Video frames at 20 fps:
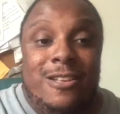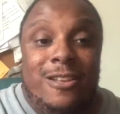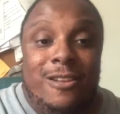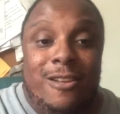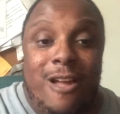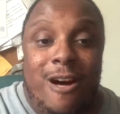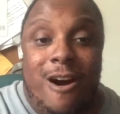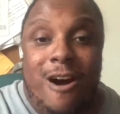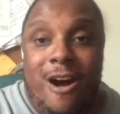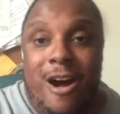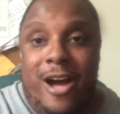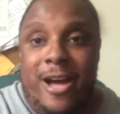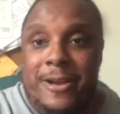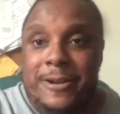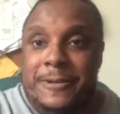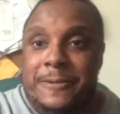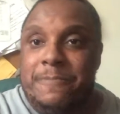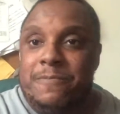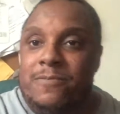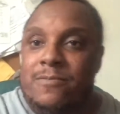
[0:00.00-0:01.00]

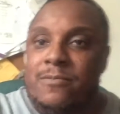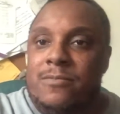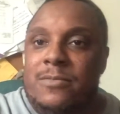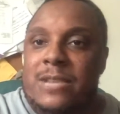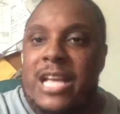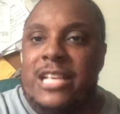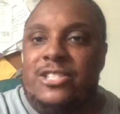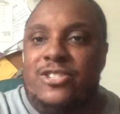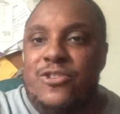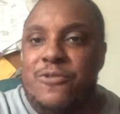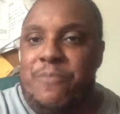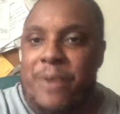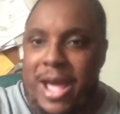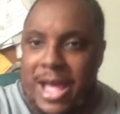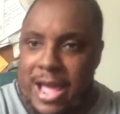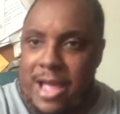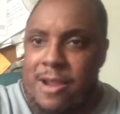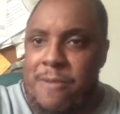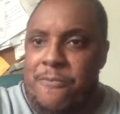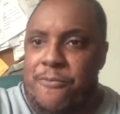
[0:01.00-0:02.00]
lawn that you
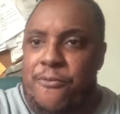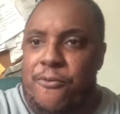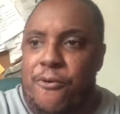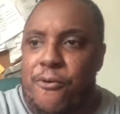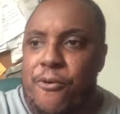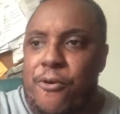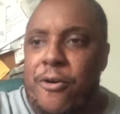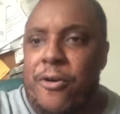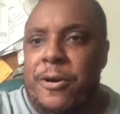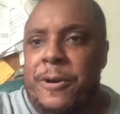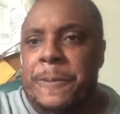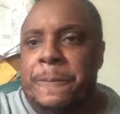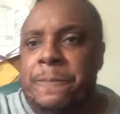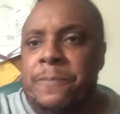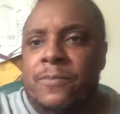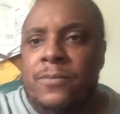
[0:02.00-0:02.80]
paid them for.